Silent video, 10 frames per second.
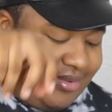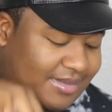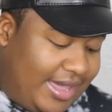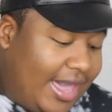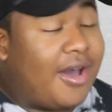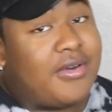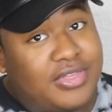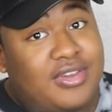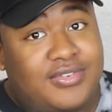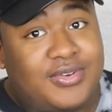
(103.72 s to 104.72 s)
My
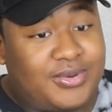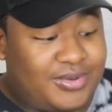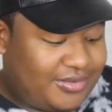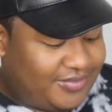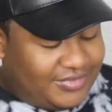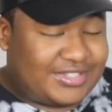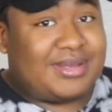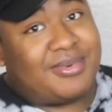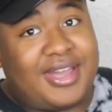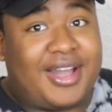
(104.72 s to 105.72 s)
healthy food,
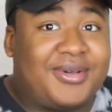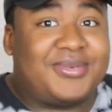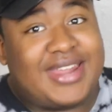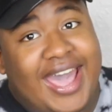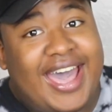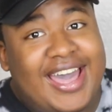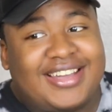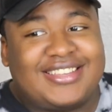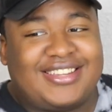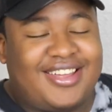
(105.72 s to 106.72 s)
some of y'all gonna die
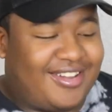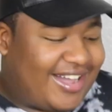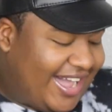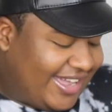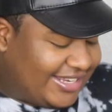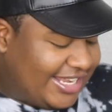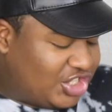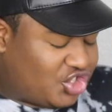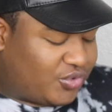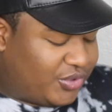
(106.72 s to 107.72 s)
because a lot of y'all got high
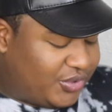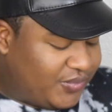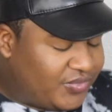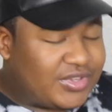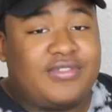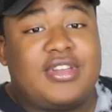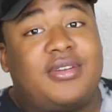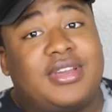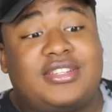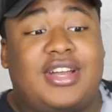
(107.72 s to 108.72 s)
cholesterol if y'all
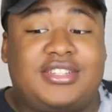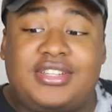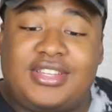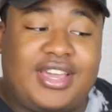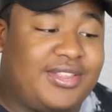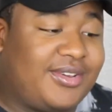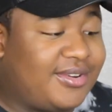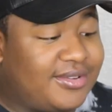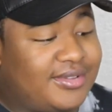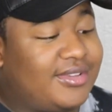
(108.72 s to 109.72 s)
don't get y'all shit
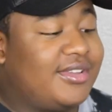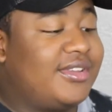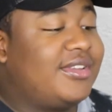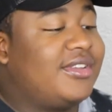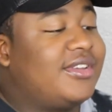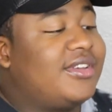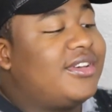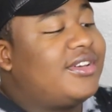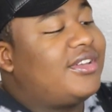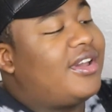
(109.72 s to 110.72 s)
together.
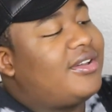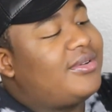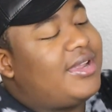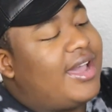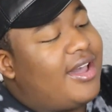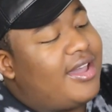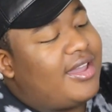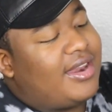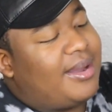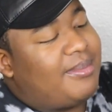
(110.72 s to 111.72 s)
Y'all gonna die
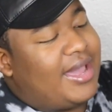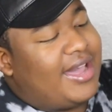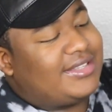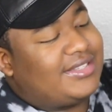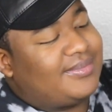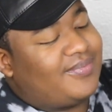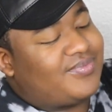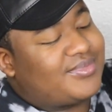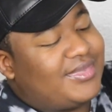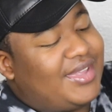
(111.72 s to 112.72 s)
and I'm not.
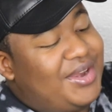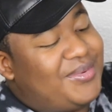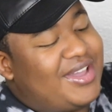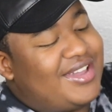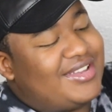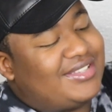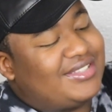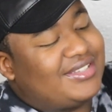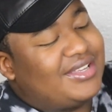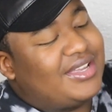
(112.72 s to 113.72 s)

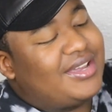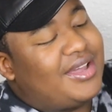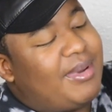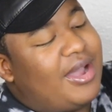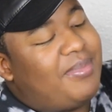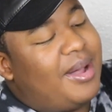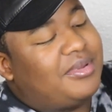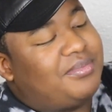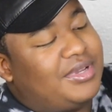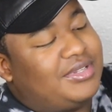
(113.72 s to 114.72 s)
Anyways, my
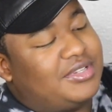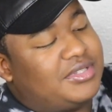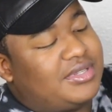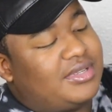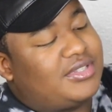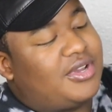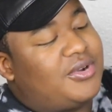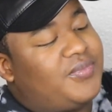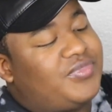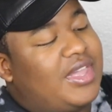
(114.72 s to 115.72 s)
unpopular opinions.
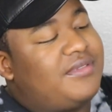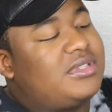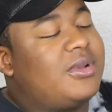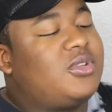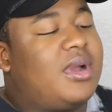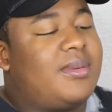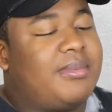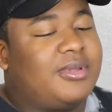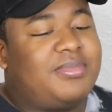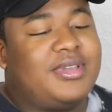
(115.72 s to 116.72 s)
So, every time I do my
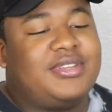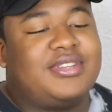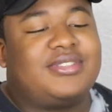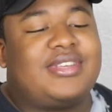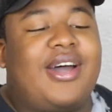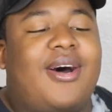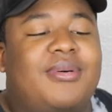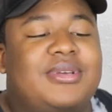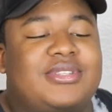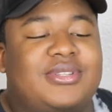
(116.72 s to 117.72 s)
unpopular opinions, I
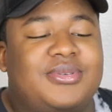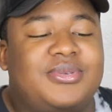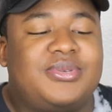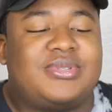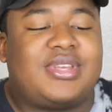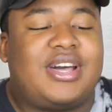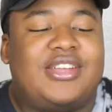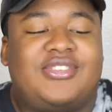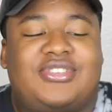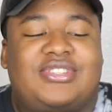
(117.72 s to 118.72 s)
always lose
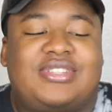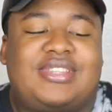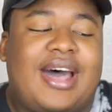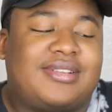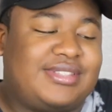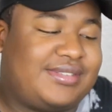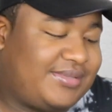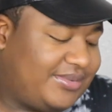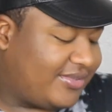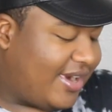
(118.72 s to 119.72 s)
hundreds and thousands of
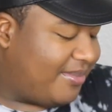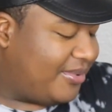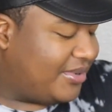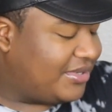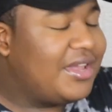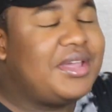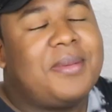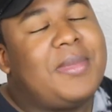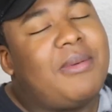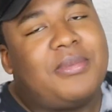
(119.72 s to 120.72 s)
subscribers.
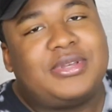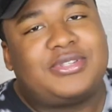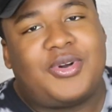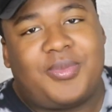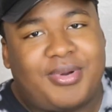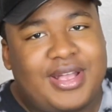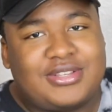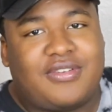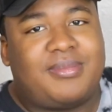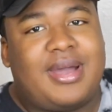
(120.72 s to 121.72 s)
People be so pressed
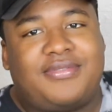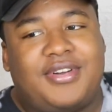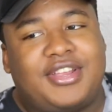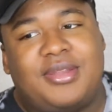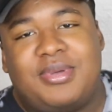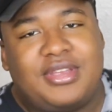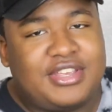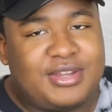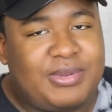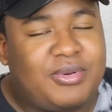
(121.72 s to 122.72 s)
over my fucking opinion.